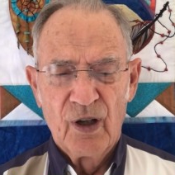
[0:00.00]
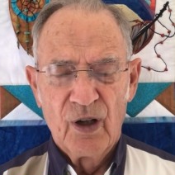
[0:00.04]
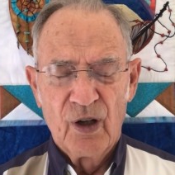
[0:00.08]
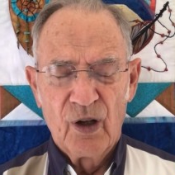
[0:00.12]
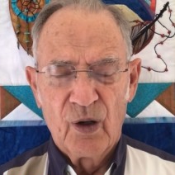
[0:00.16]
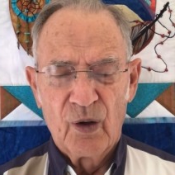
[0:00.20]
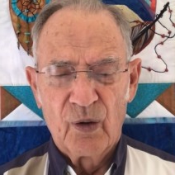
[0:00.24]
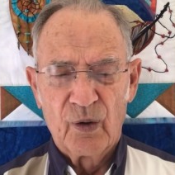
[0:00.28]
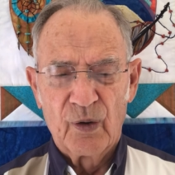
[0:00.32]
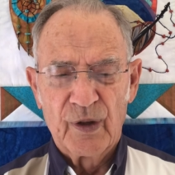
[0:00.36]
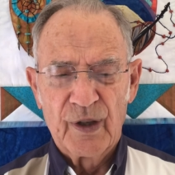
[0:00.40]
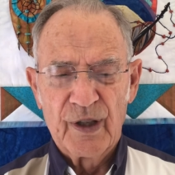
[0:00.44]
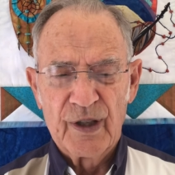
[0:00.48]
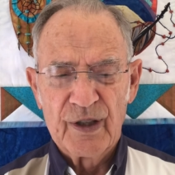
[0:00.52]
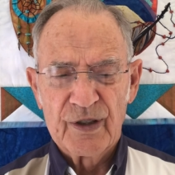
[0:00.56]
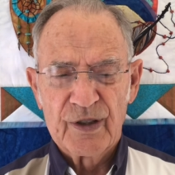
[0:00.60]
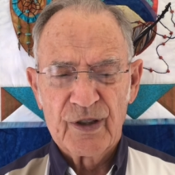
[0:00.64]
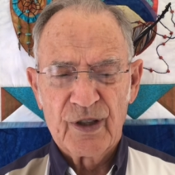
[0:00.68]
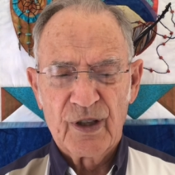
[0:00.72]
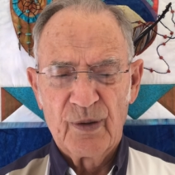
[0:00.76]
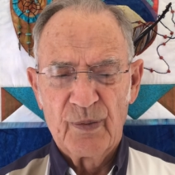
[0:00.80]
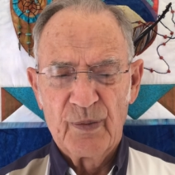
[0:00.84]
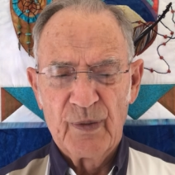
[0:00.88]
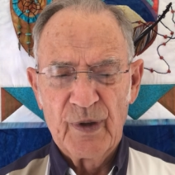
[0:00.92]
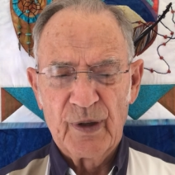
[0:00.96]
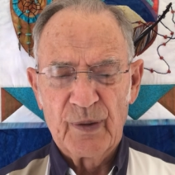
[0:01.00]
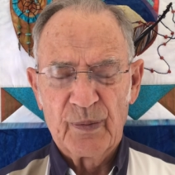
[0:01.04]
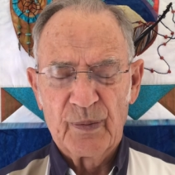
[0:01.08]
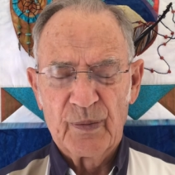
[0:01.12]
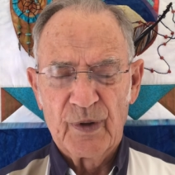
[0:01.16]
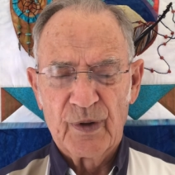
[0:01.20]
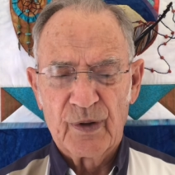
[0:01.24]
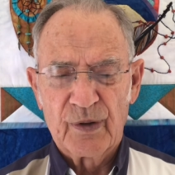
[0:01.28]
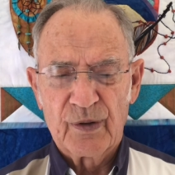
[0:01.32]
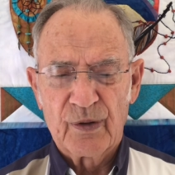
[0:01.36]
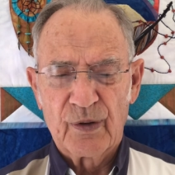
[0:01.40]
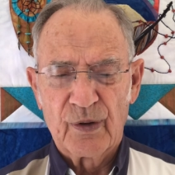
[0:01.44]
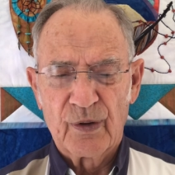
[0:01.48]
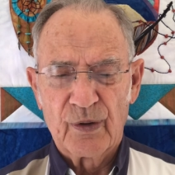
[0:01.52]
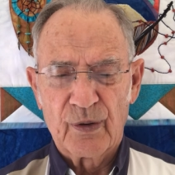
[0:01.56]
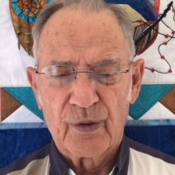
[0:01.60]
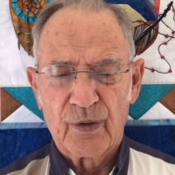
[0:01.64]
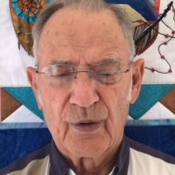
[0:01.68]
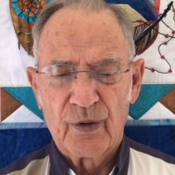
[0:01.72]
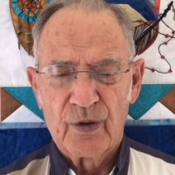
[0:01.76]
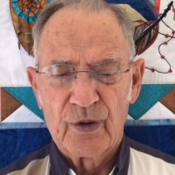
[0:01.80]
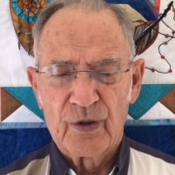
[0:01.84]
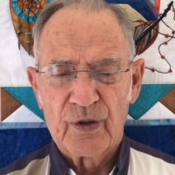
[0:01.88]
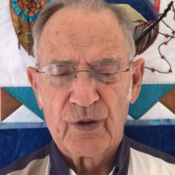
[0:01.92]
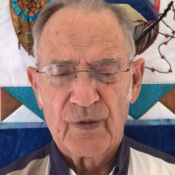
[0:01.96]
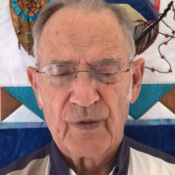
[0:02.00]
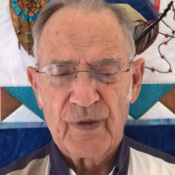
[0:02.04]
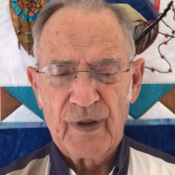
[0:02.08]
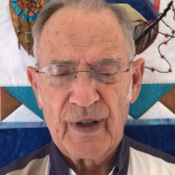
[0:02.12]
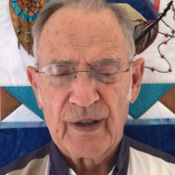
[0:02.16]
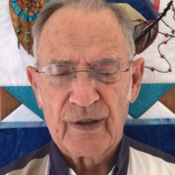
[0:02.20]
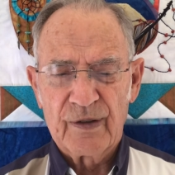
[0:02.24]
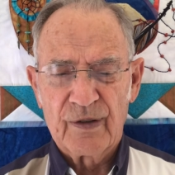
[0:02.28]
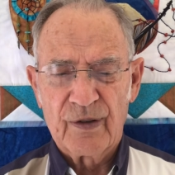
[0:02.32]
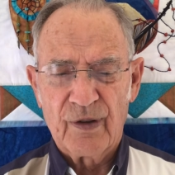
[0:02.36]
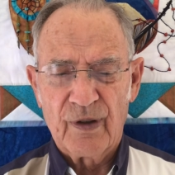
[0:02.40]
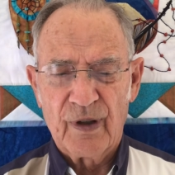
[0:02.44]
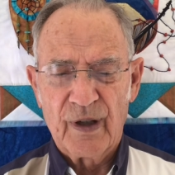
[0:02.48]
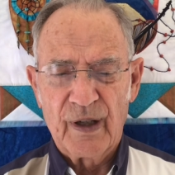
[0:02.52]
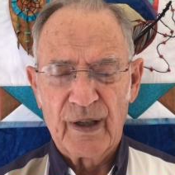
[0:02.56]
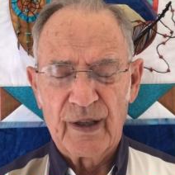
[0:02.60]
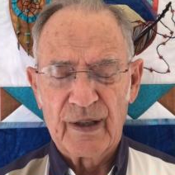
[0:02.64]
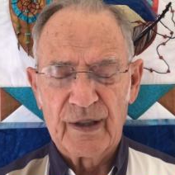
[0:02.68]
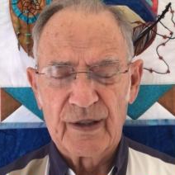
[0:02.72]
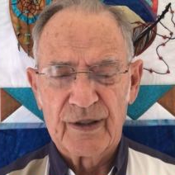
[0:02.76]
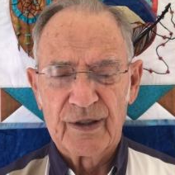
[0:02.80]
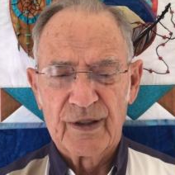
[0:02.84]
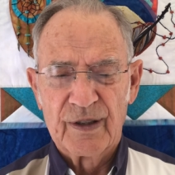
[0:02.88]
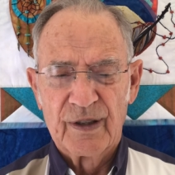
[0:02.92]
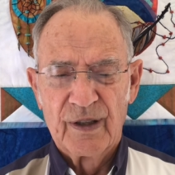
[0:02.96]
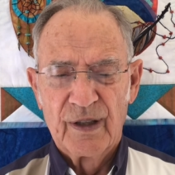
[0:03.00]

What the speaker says: on his commitment to the crucified Christ